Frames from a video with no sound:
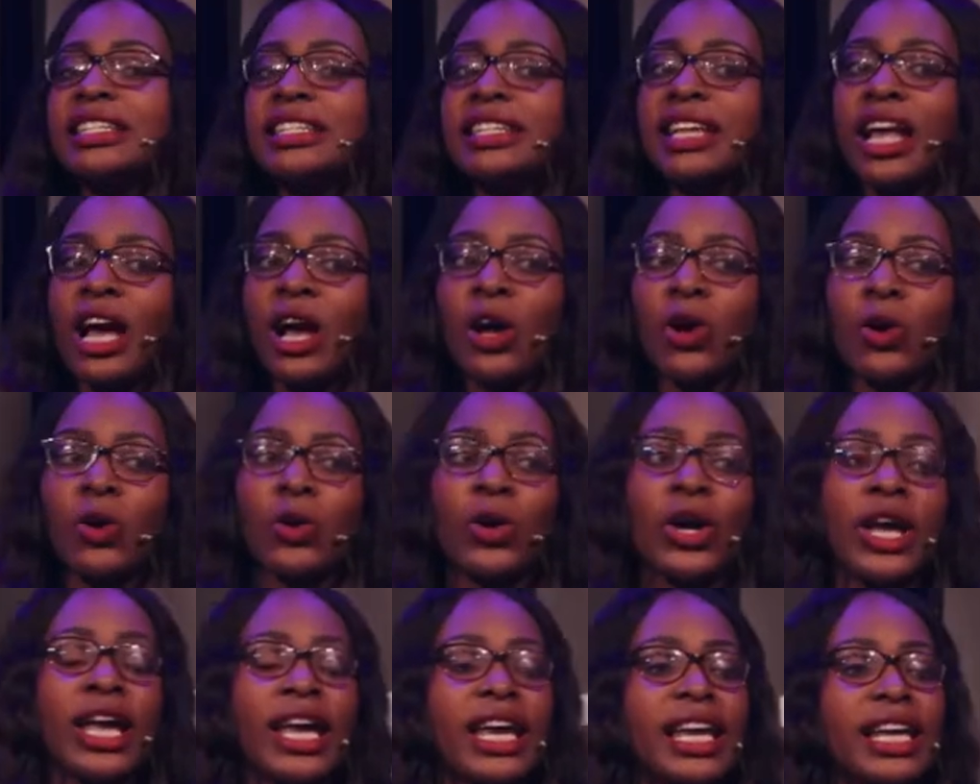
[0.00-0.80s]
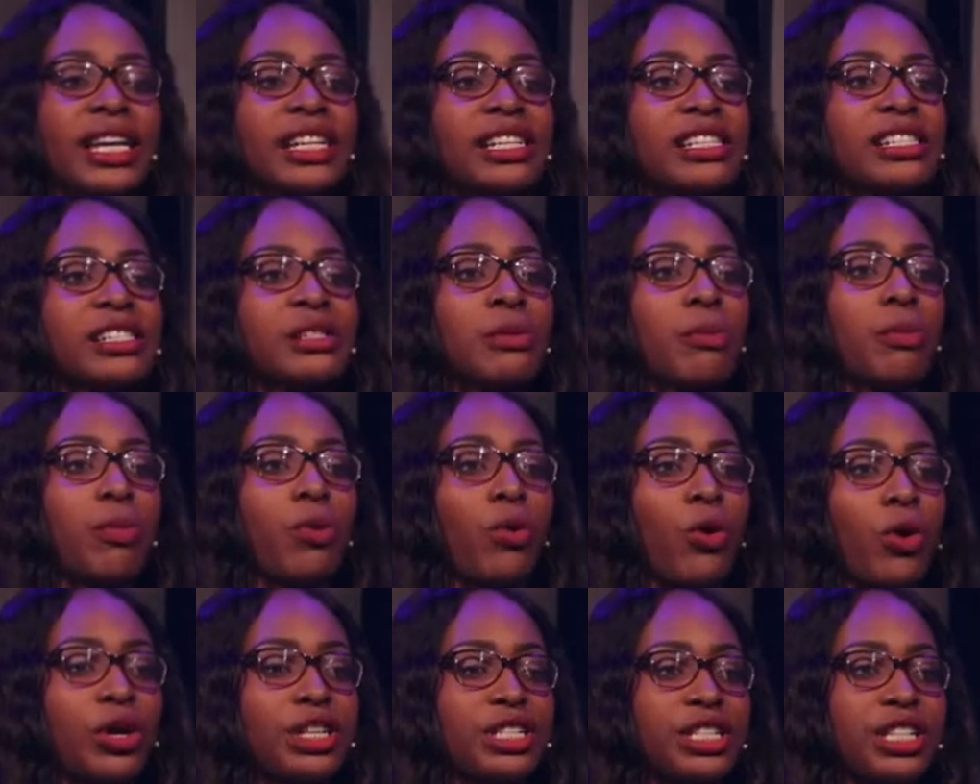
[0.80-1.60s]
Now, it is
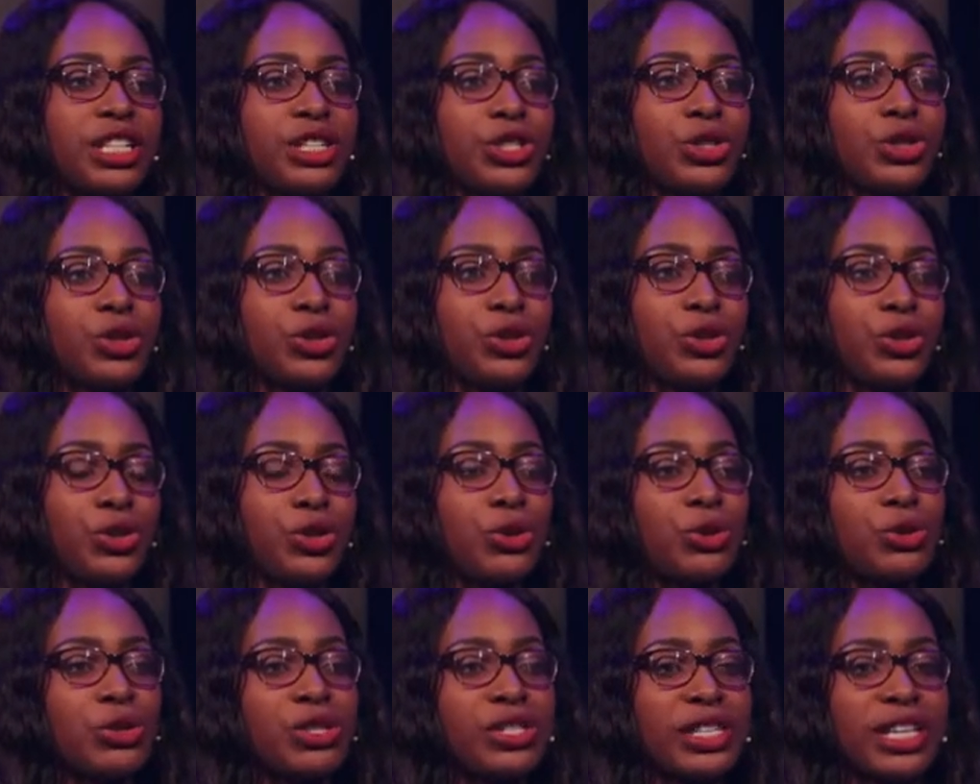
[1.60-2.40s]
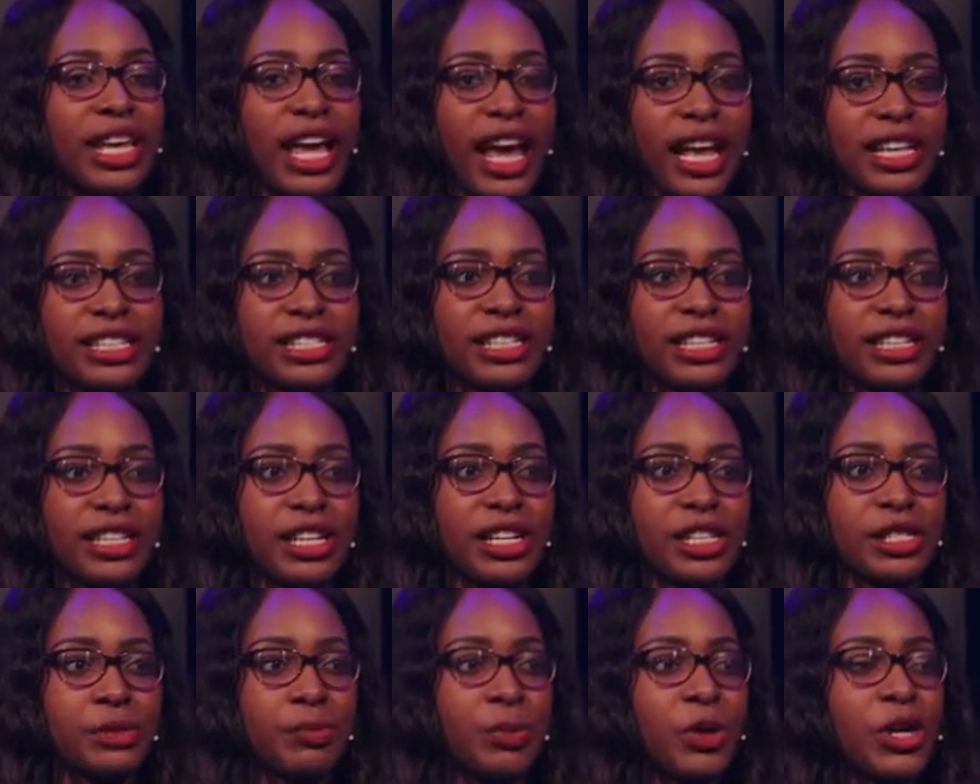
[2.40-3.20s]
important to use
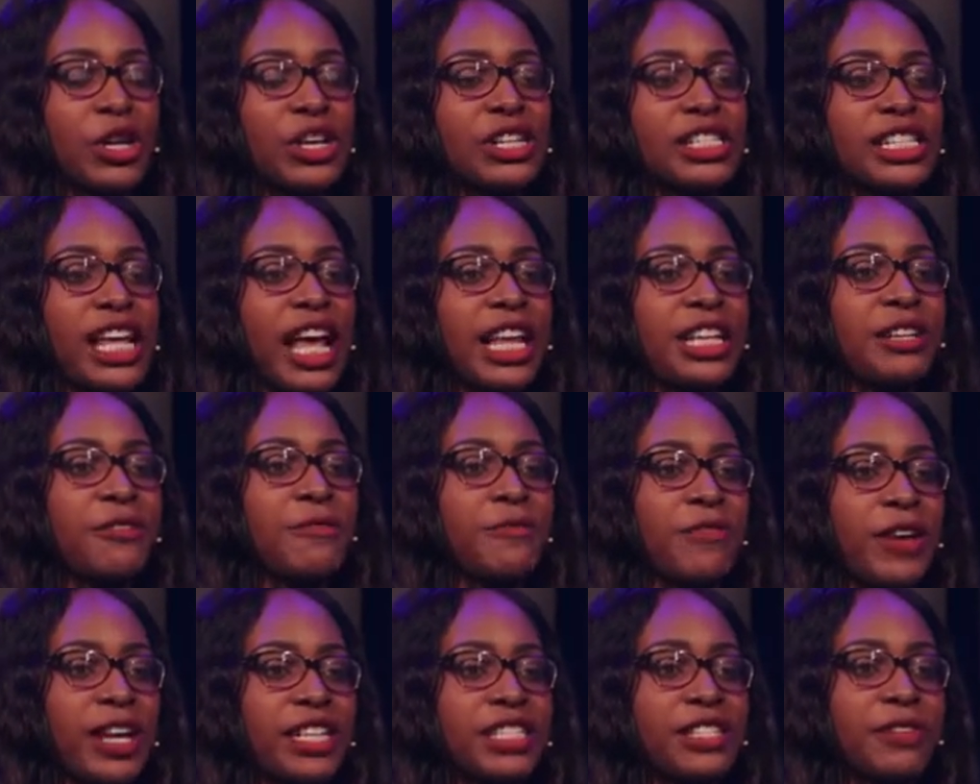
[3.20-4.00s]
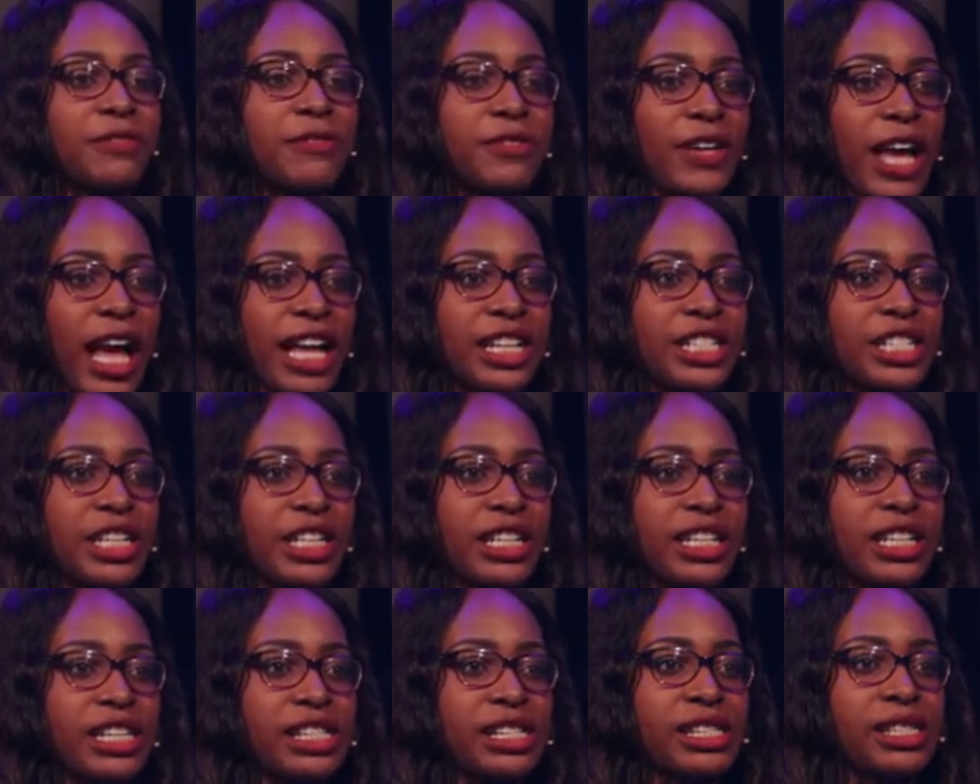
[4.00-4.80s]
catalysts, because an effective
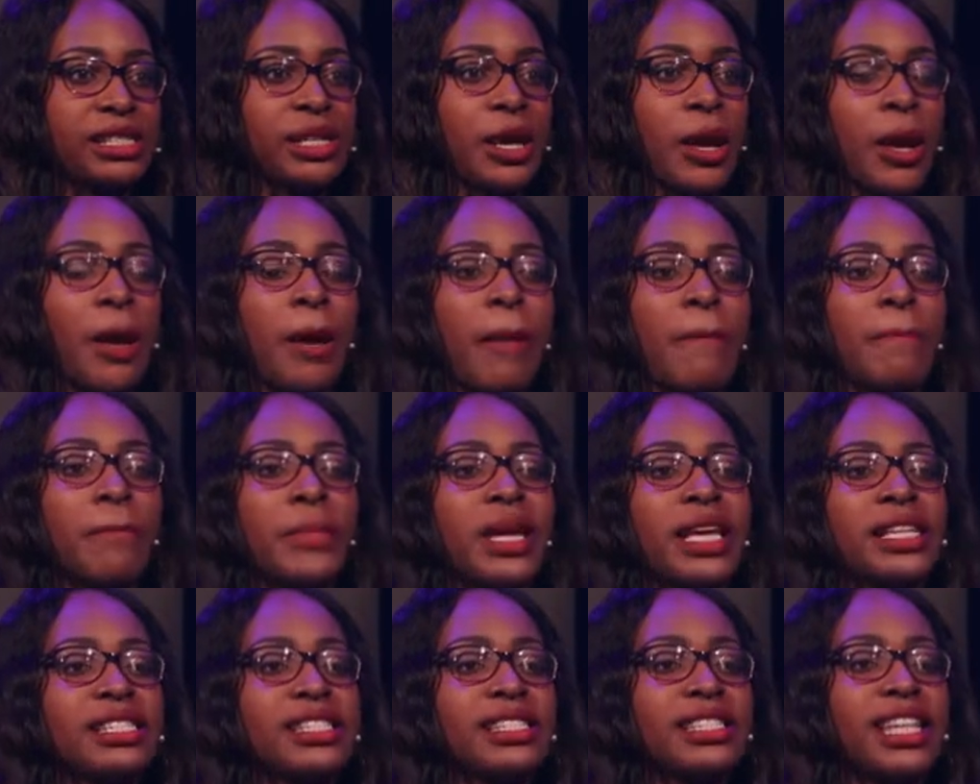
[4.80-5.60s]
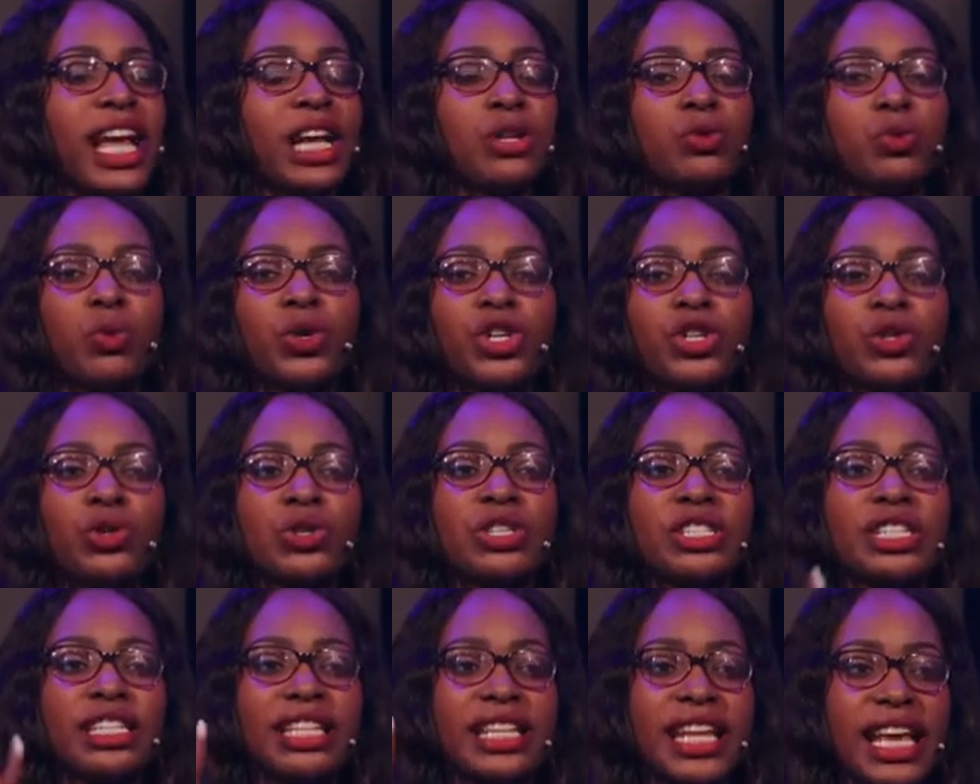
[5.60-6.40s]
catalyst means that we
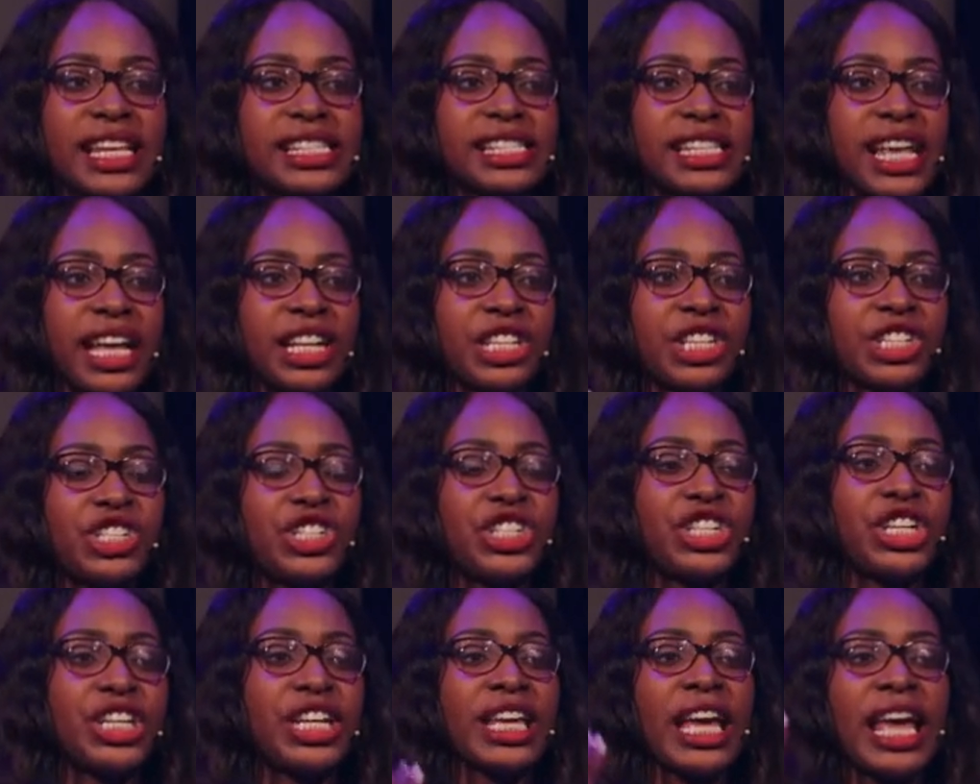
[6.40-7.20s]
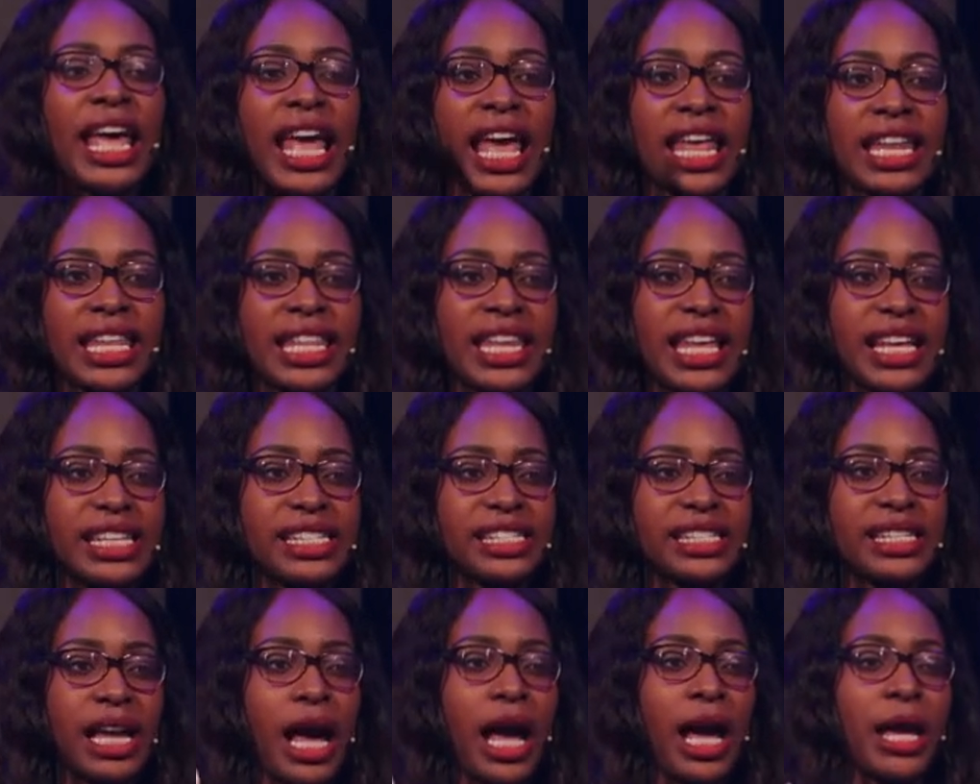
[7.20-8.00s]
use less energy and
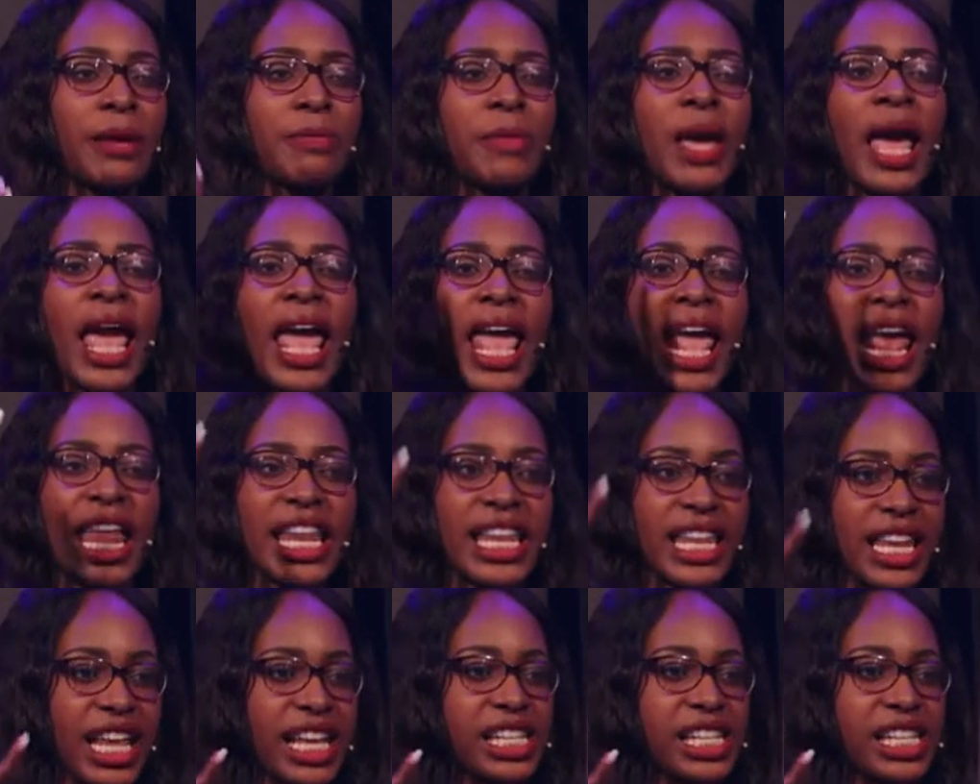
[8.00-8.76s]
less time and